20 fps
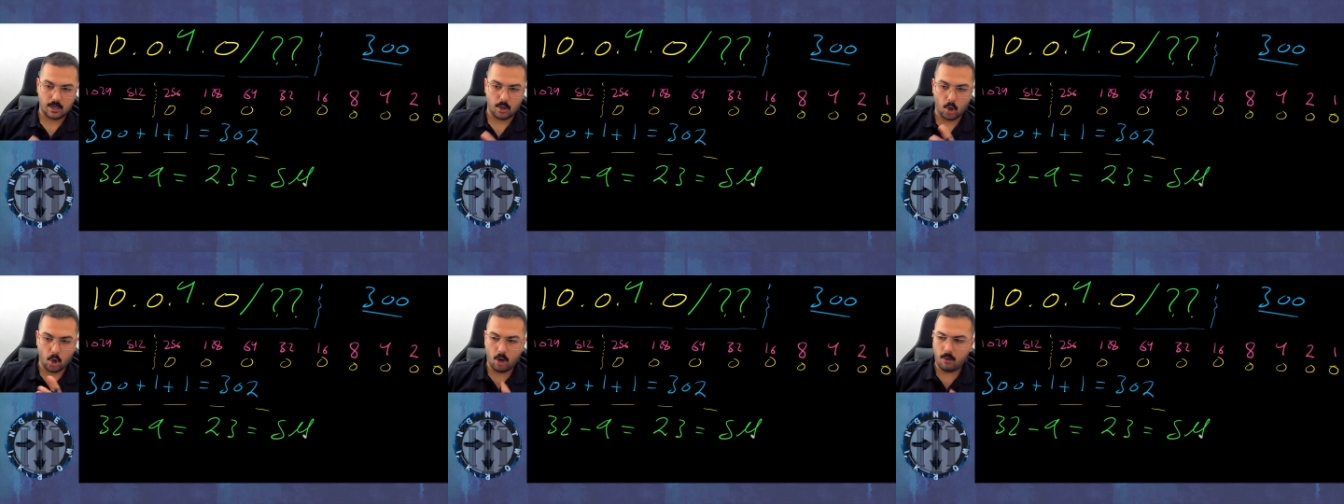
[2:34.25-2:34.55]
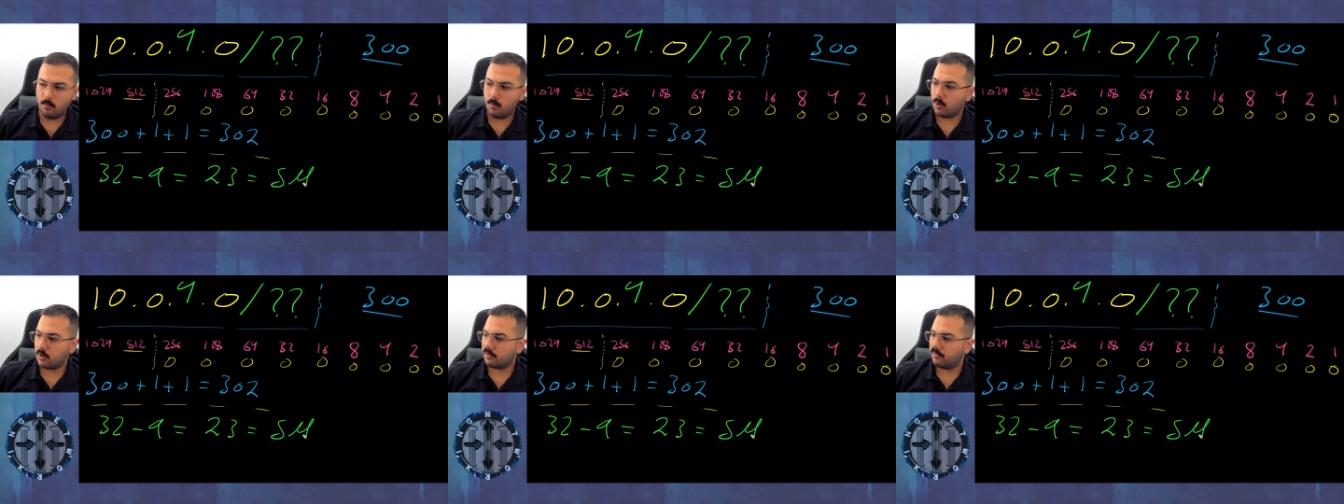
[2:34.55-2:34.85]

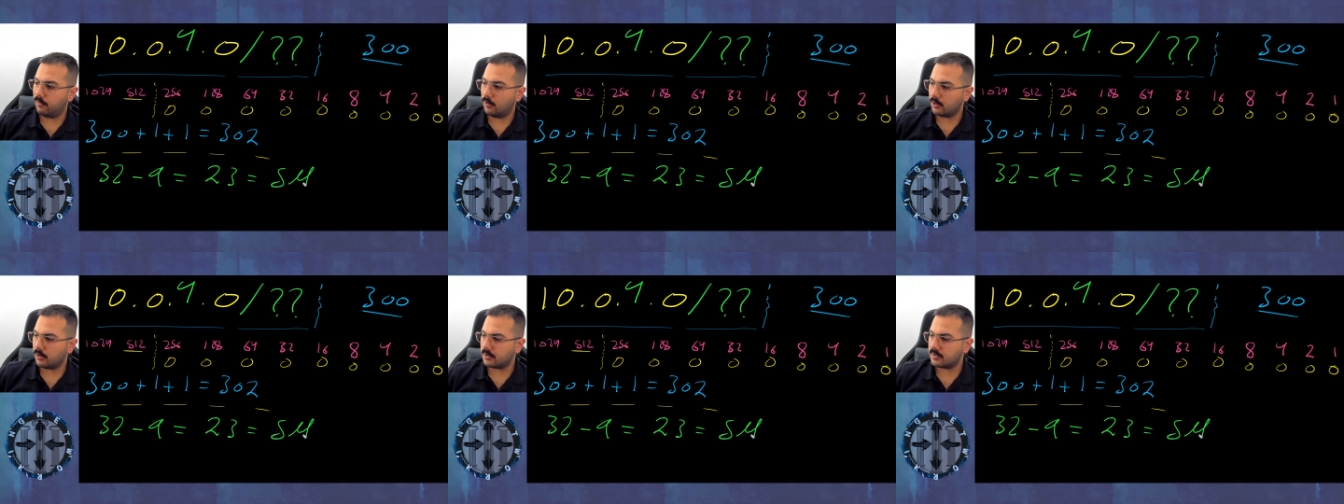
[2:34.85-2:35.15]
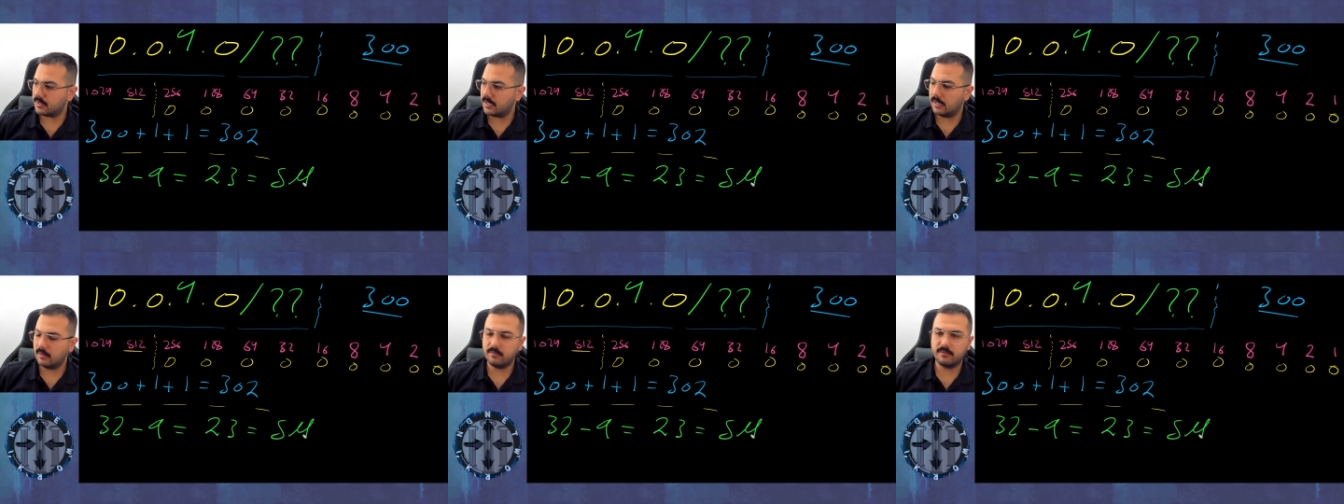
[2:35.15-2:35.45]
Homework for
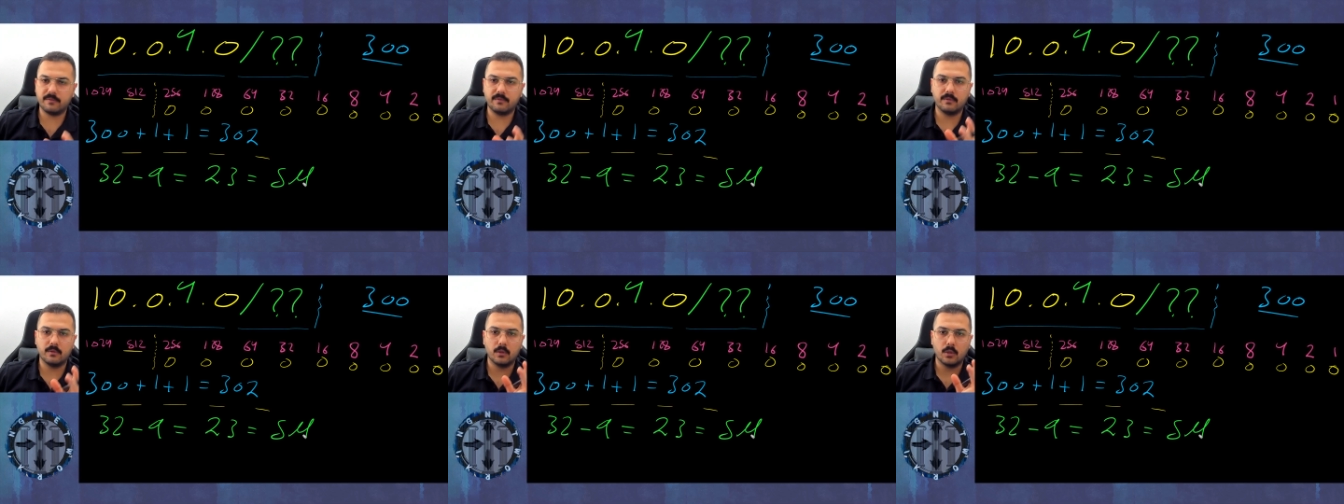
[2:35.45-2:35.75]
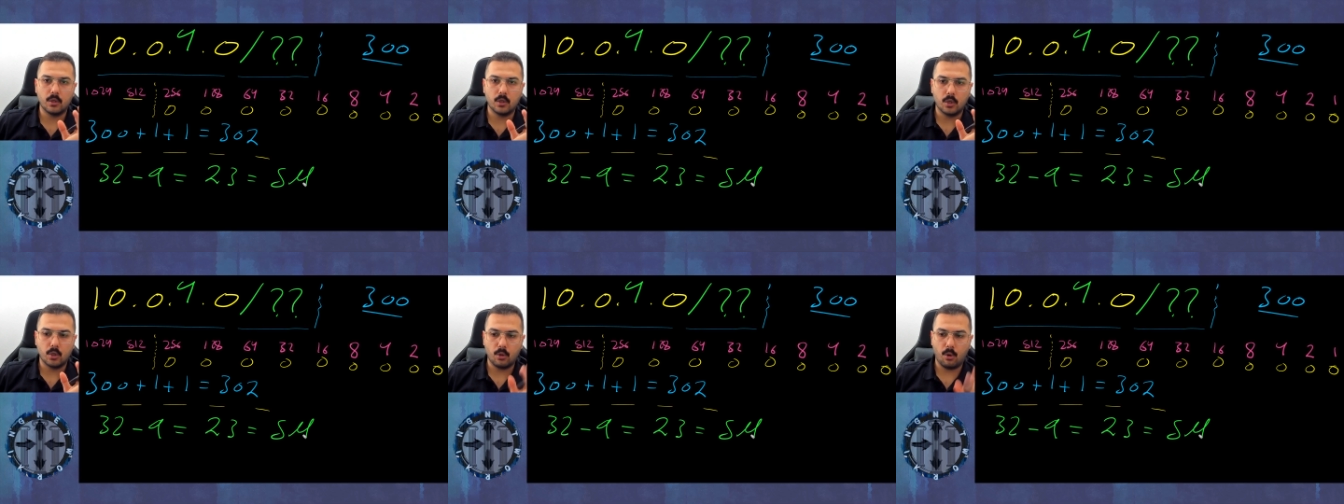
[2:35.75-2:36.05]
yourself,
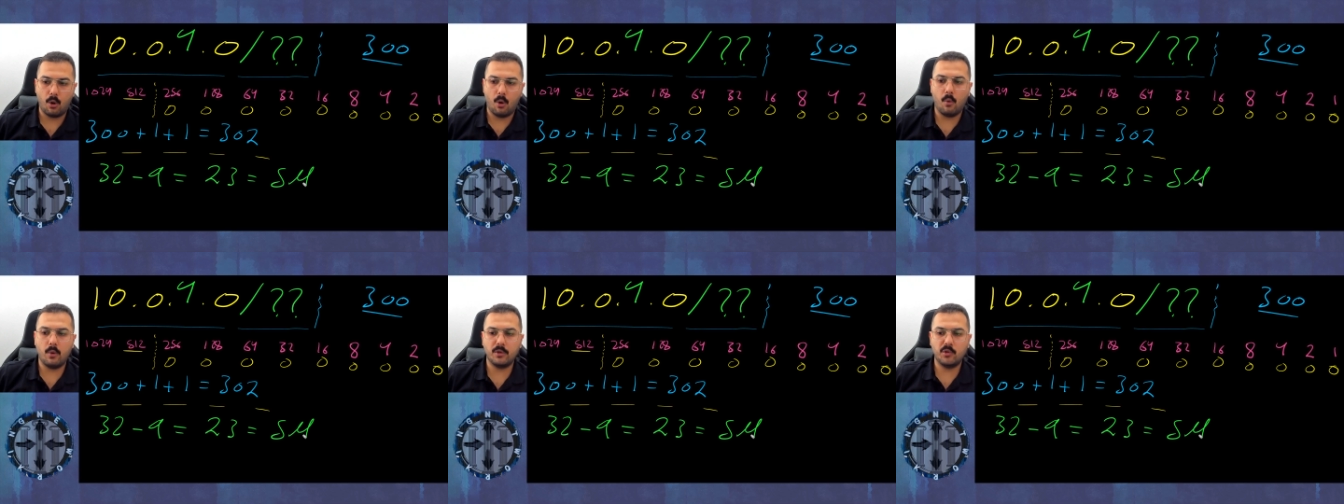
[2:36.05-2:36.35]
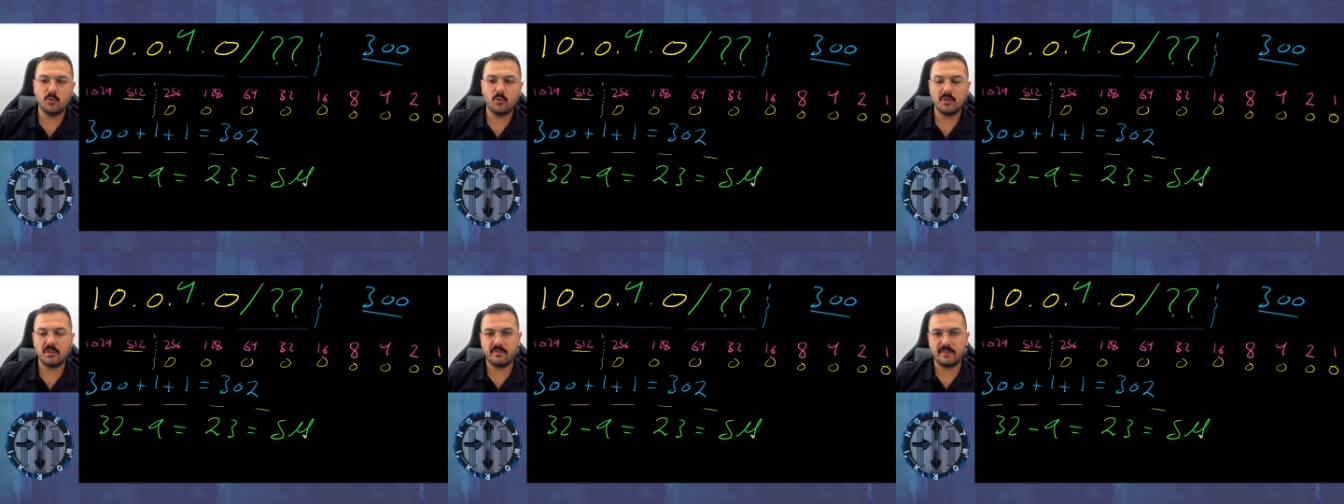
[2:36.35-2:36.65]
go and
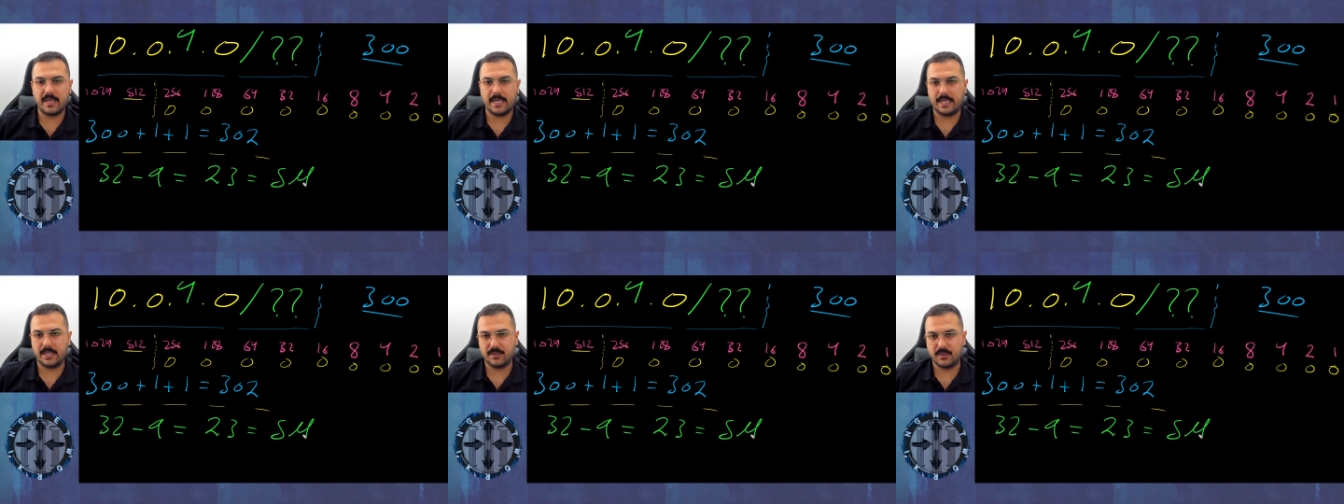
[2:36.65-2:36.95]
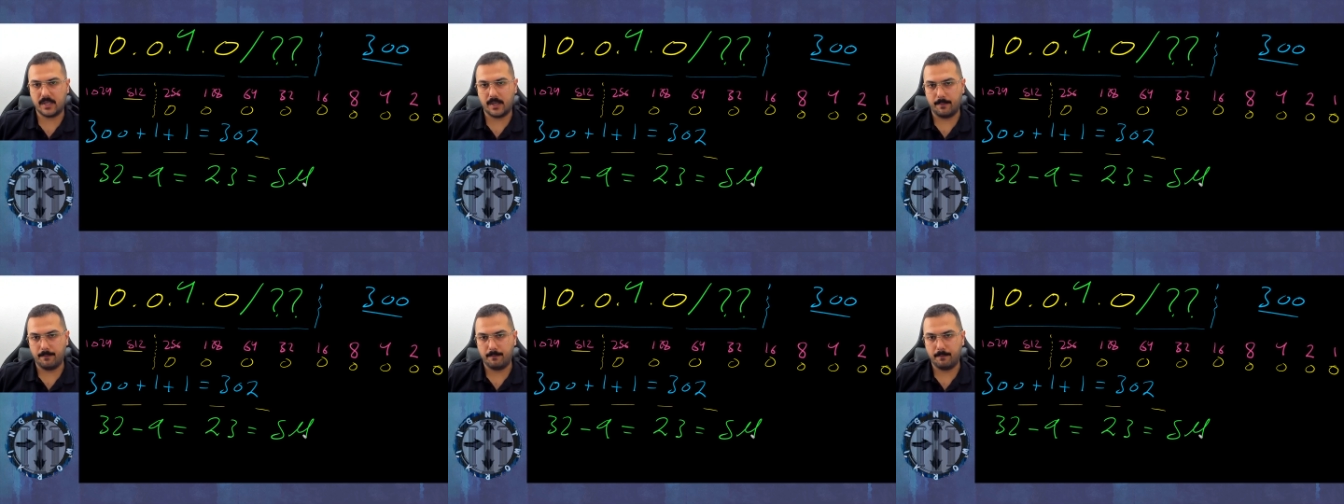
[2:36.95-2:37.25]
do the
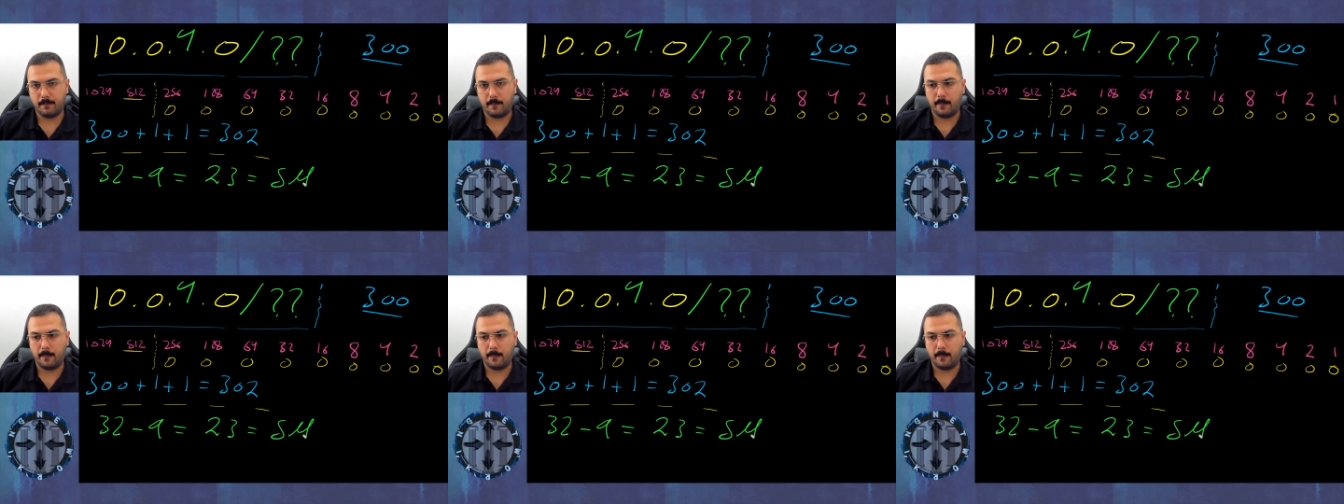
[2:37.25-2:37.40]
VLSM.